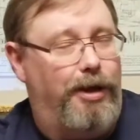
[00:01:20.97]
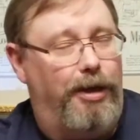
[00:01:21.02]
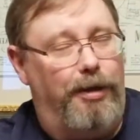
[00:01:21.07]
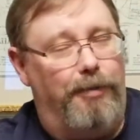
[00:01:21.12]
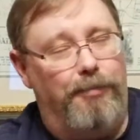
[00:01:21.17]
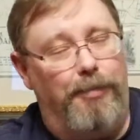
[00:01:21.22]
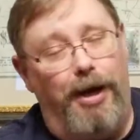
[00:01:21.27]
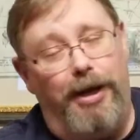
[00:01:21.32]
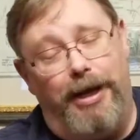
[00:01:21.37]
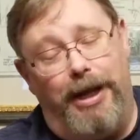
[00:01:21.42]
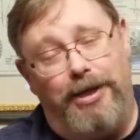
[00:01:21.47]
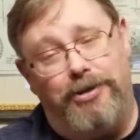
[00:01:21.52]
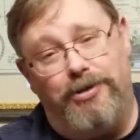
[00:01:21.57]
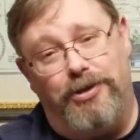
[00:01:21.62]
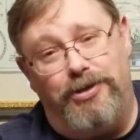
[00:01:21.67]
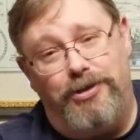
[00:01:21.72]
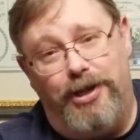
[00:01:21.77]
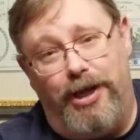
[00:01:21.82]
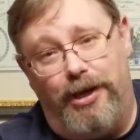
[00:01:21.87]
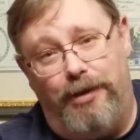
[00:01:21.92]
mine
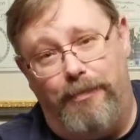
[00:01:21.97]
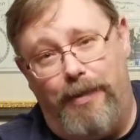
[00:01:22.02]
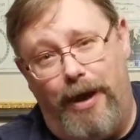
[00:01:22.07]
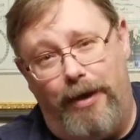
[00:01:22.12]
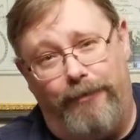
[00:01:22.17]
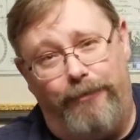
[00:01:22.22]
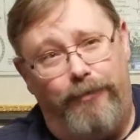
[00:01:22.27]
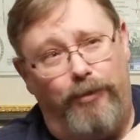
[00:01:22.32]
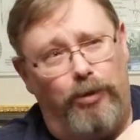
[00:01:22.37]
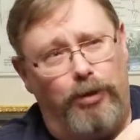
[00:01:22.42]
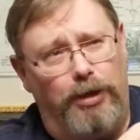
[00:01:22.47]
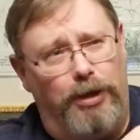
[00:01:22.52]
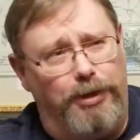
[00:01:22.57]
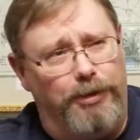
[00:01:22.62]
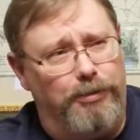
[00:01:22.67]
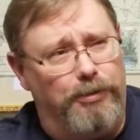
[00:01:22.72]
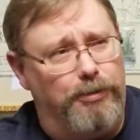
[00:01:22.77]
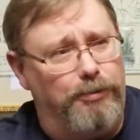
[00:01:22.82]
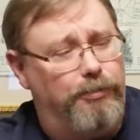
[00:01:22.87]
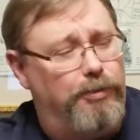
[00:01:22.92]
actually said about
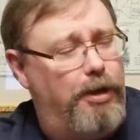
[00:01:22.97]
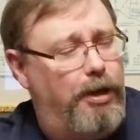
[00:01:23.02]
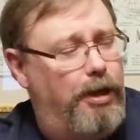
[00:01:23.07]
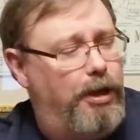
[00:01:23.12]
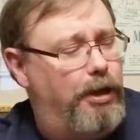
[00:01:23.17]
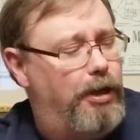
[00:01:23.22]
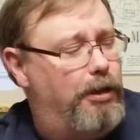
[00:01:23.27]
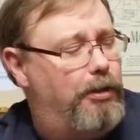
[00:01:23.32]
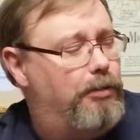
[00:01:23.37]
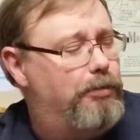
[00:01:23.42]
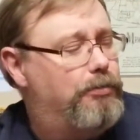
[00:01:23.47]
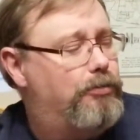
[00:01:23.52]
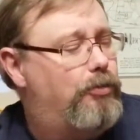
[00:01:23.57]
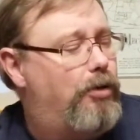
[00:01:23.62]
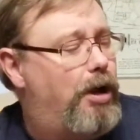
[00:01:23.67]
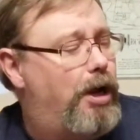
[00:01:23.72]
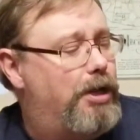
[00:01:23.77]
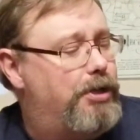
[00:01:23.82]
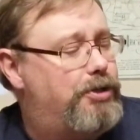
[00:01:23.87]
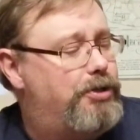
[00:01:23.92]
400
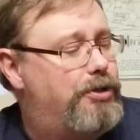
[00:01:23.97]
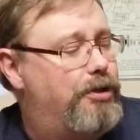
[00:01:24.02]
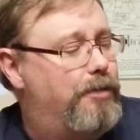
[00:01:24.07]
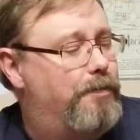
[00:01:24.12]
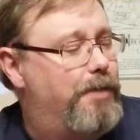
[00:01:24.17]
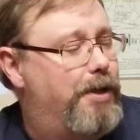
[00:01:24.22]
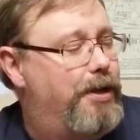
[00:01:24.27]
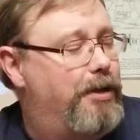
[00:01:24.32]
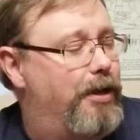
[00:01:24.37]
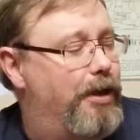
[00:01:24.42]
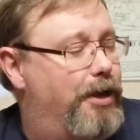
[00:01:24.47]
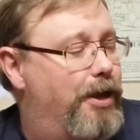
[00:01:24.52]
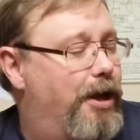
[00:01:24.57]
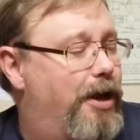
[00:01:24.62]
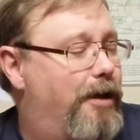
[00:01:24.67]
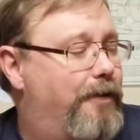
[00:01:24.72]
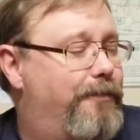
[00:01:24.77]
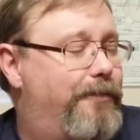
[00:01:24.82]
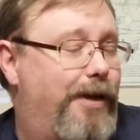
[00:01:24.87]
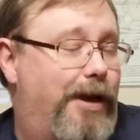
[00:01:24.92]
watts should have been
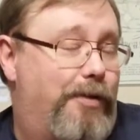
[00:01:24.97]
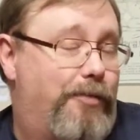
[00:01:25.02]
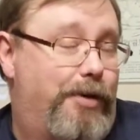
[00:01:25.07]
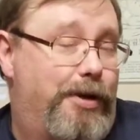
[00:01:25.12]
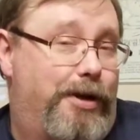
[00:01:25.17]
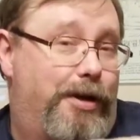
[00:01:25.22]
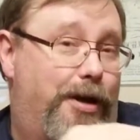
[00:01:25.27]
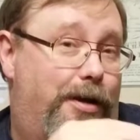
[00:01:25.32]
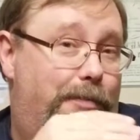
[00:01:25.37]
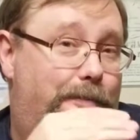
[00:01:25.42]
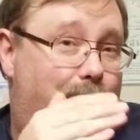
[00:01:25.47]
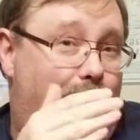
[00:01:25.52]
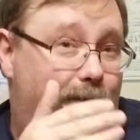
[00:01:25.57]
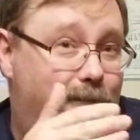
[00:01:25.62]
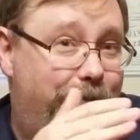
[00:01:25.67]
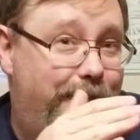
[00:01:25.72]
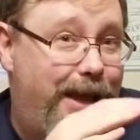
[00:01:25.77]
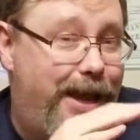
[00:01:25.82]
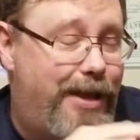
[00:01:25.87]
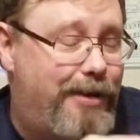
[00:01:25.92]
enough. I went
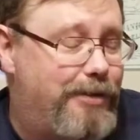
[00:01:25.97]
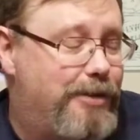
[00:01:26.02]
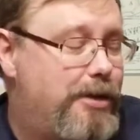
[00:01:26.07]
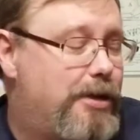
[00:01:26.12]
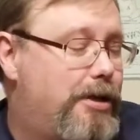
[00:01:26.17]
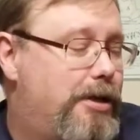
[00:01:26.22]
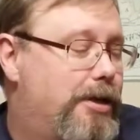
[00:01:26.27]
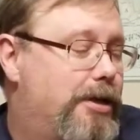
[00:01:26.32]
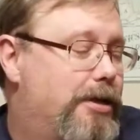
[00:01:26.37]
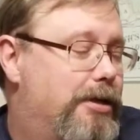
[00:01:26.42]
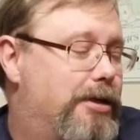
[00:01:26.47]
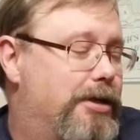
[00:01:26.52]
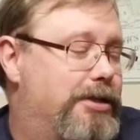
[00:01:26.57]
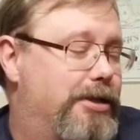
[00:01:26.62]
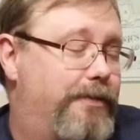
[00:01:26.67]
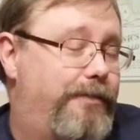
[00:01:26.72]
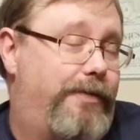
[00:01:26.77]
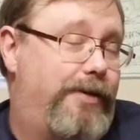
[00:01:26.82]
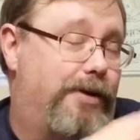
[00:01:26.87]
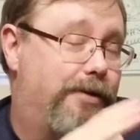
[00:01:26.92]
above that because
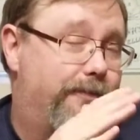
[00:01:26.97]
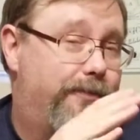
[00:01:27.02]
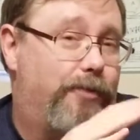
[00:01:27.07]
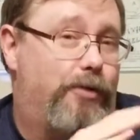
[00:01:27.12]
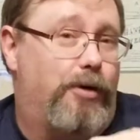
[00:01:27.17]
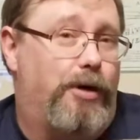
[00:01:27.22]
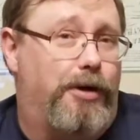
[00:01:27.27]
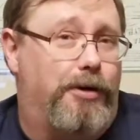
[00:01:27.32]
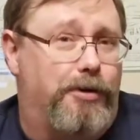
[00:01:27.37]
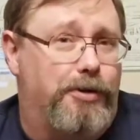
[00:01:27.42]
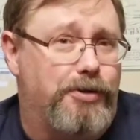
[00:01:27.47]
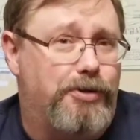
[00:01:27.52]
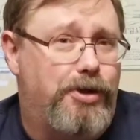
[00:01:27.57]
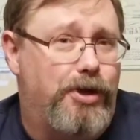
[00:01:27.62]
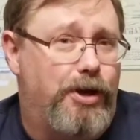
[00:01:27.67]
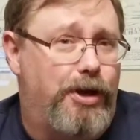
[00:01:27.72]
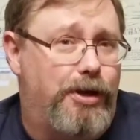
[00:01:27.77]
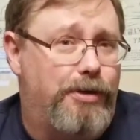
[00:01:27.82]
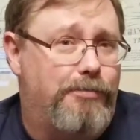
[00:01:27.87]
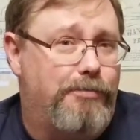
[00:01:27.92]
I figured 400 is
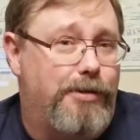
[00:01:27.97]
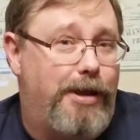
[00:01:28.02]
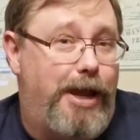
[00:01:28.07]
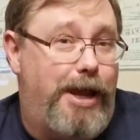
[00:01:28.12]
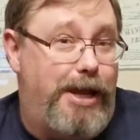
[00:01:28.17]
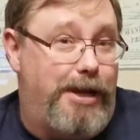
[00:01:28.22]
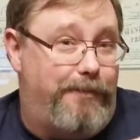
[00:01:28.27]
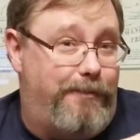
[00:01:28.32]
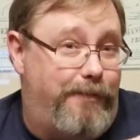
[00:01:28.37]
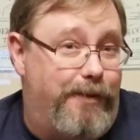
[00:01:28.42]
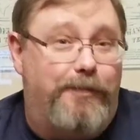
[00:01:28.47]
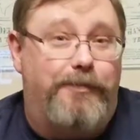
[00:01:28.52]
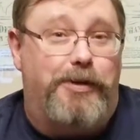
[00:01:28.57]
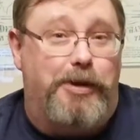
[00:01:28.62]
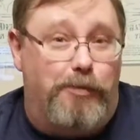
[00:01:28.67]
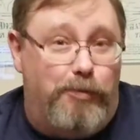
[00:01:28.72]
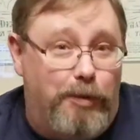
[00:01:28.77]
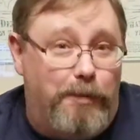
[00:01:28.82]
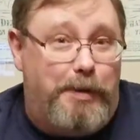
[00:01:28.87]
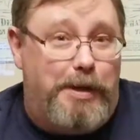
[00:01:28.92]
good,
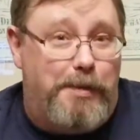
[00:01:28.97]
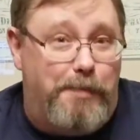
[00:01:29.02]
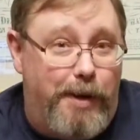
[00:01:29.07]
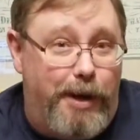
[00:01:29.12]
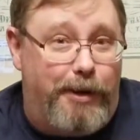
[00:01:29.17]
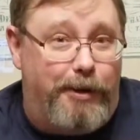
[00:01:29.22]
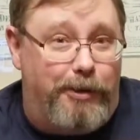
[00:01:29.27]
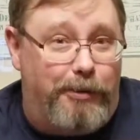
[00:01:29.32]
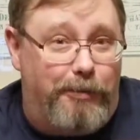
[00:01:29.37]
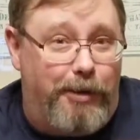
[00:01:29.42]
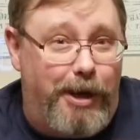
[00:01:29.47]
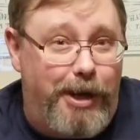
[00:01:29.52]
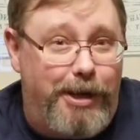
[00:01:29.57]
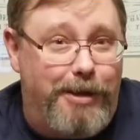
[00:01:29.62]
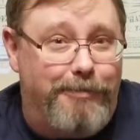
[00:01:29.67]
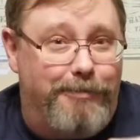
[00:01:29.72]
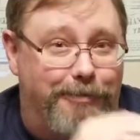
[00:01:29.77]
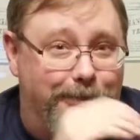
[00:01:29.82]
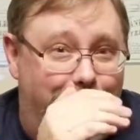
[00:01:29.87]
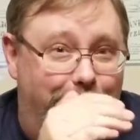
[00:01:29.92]
850 would be better,
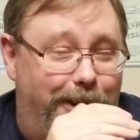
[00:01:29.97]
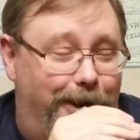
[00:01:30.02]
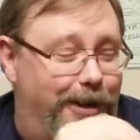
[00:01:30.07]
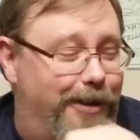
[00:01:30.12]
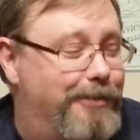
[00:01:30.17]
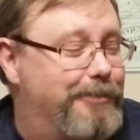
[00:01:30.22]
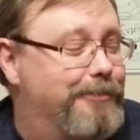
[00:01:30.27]
right? Yeah,